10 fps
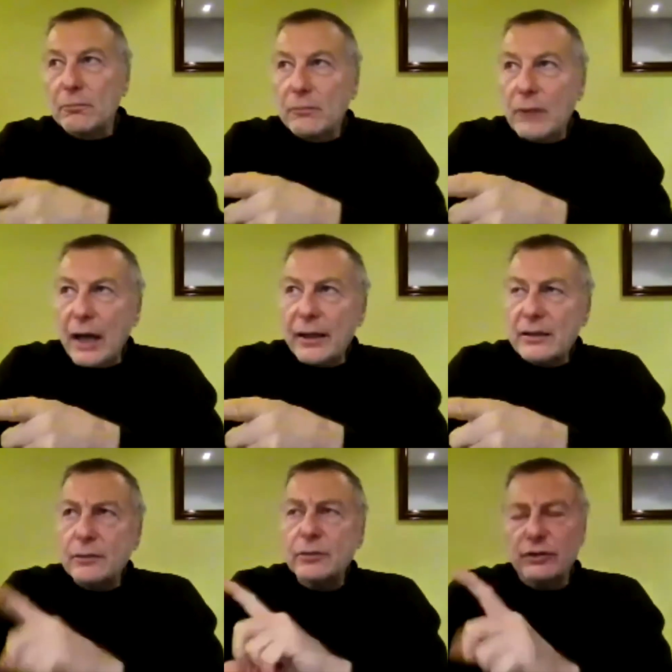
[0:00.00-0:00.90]
I
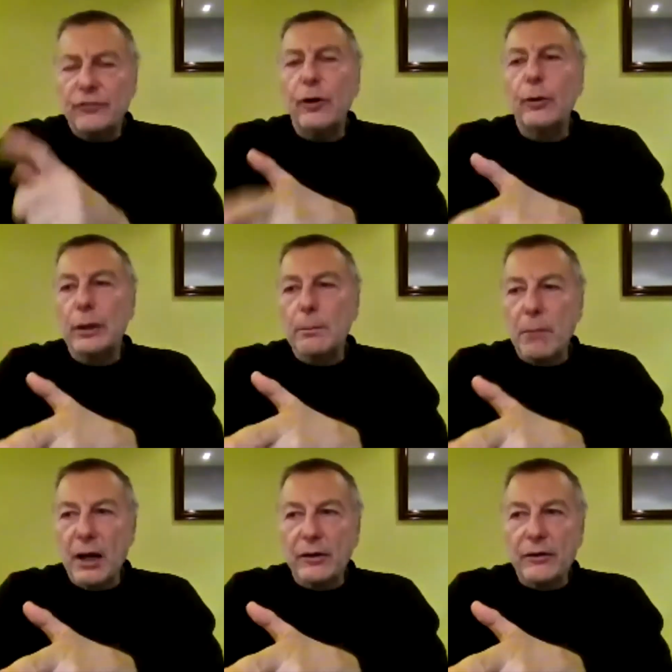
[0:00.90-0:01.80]
guess it was the following
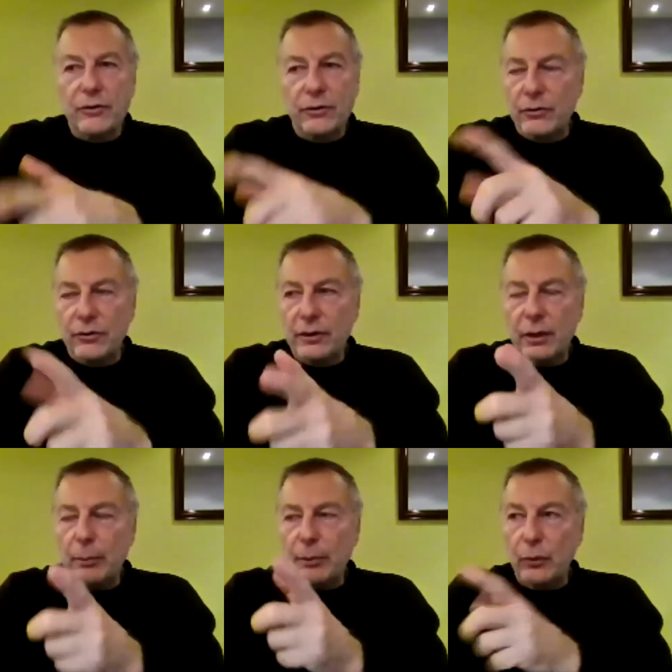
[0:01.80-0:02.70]
month or a
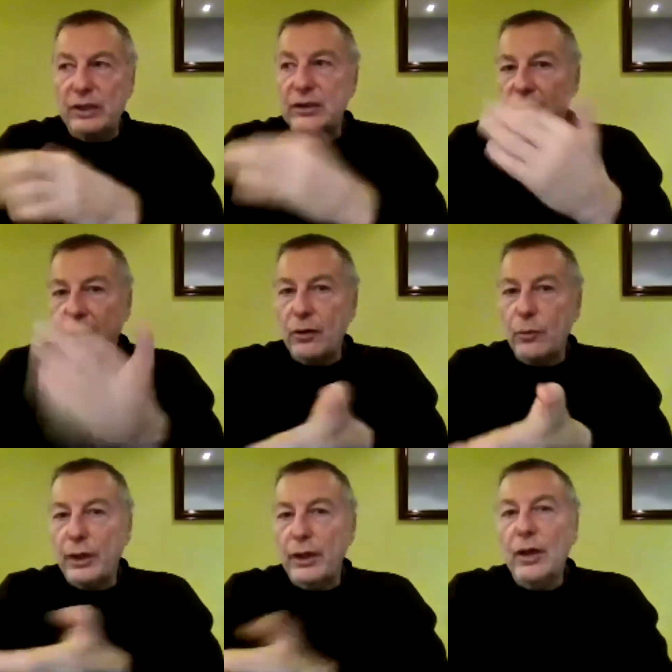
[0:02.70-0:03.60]
couple of weeks later,
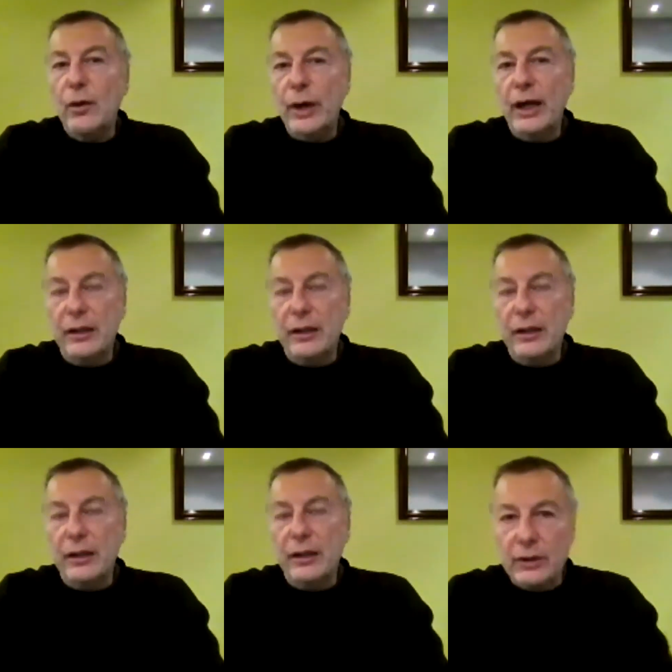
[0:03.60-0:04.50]
we had a
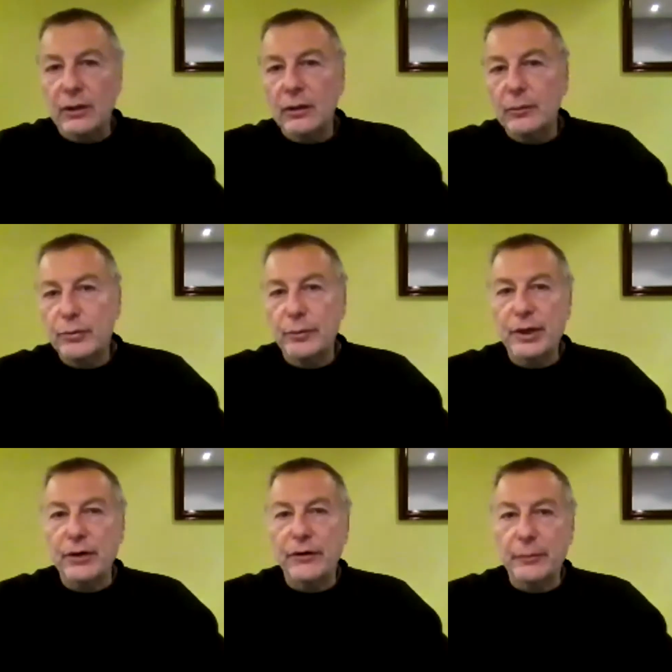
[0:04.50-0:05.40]
theatrical
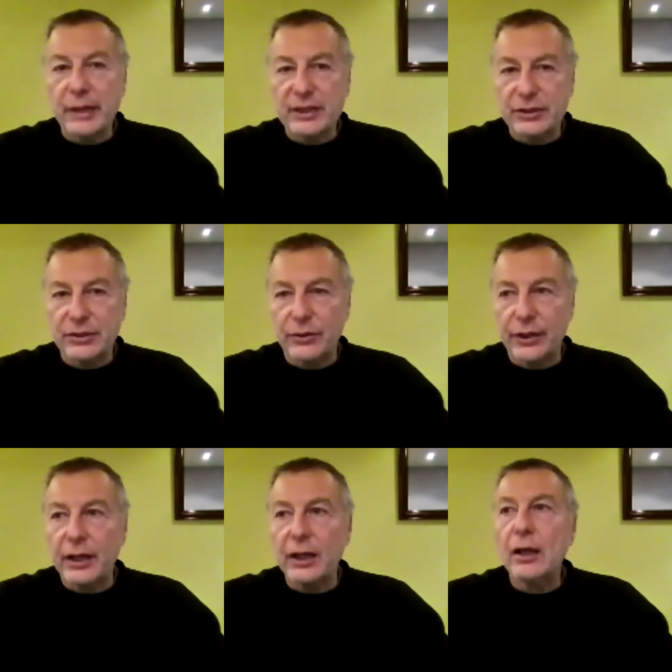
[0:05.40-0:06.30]
premiere in
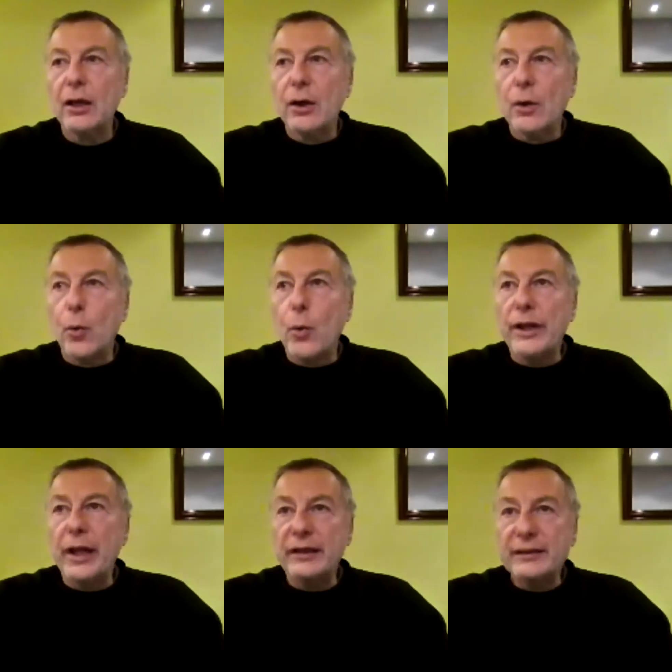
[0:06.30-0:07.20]
Macedonia with
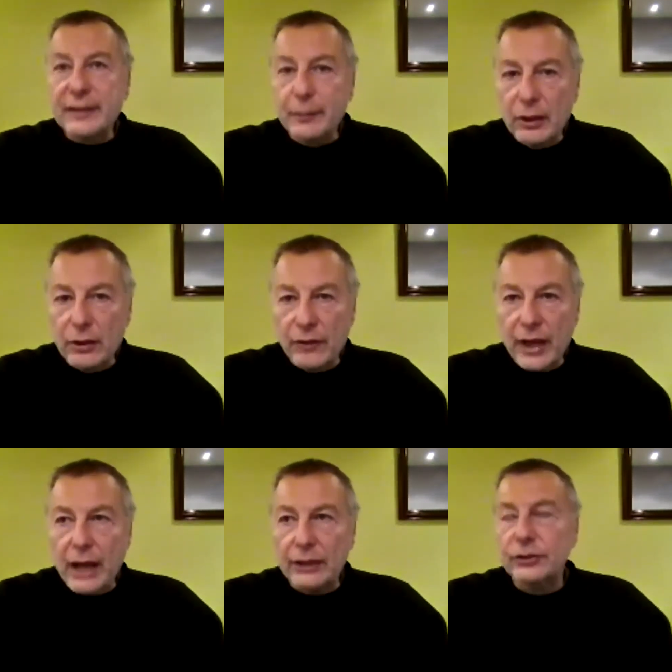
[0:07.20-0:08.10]
a similar
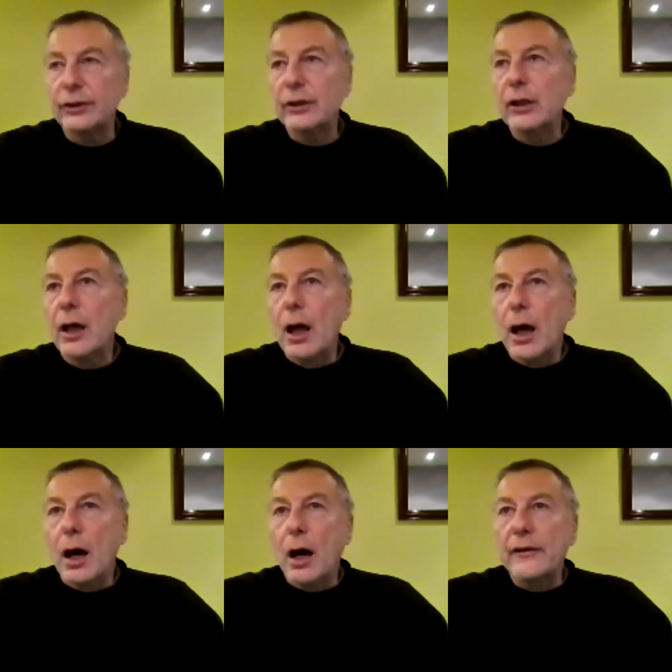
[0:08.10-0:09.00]
reaction.
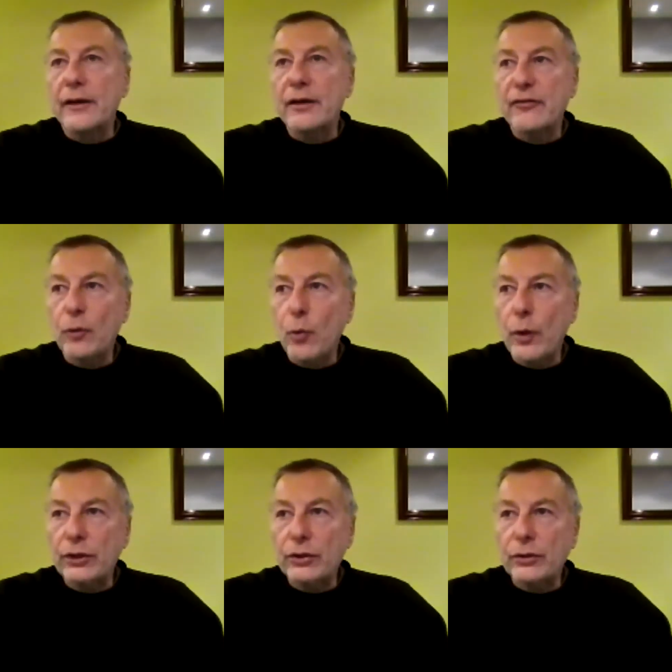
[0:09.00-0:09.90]
Then the film
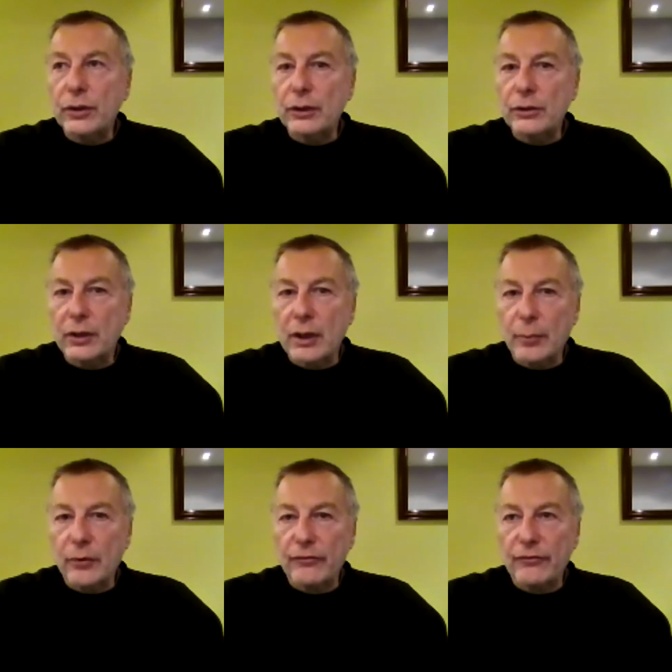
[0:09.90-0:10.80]
went to a
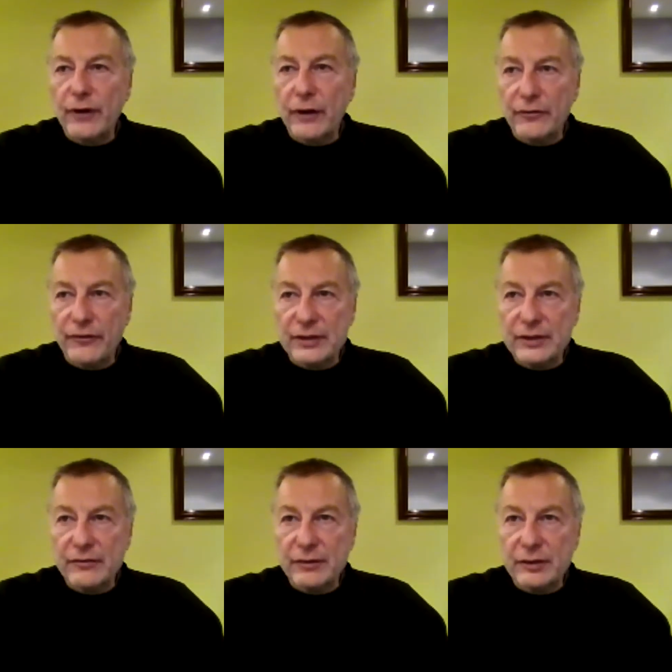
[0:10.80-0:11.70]
couple of other
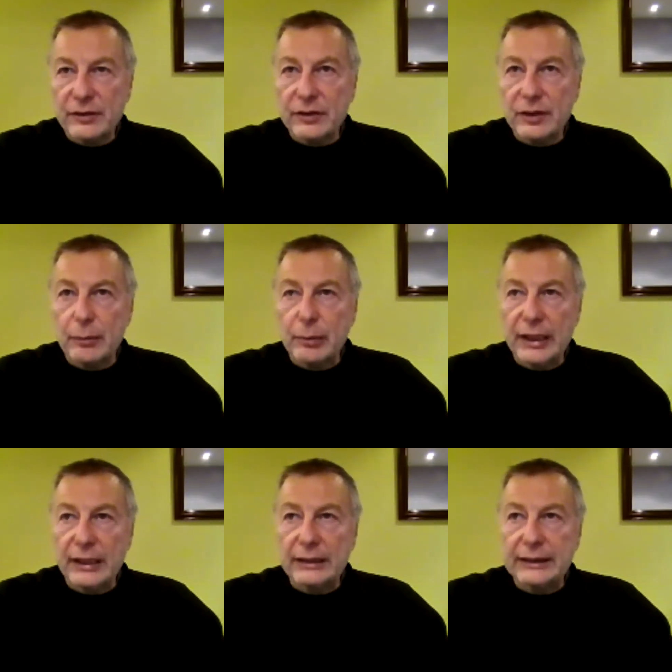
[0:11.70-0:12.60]
festivals,
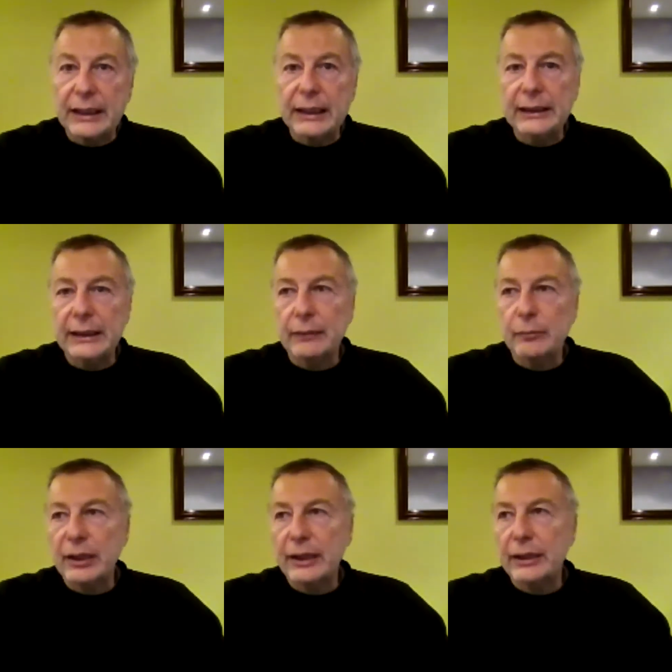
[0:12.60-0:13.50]
played in Tallinn and
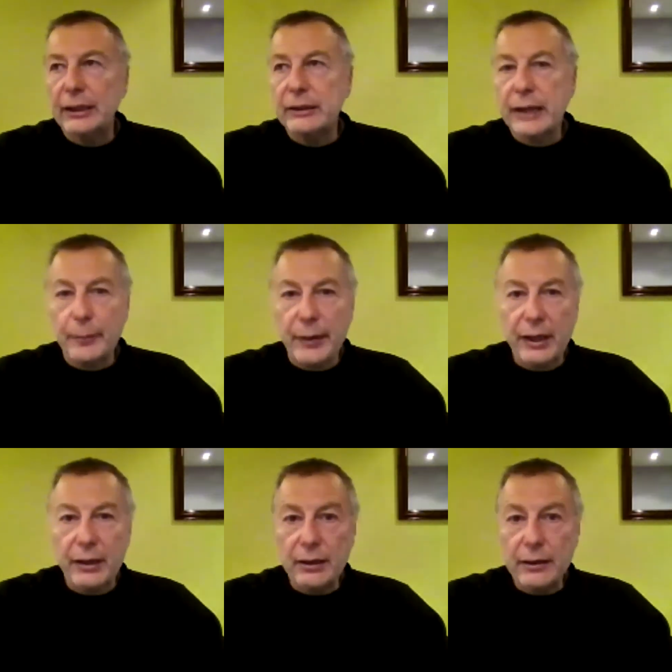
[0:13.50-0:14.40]
played in Taipei.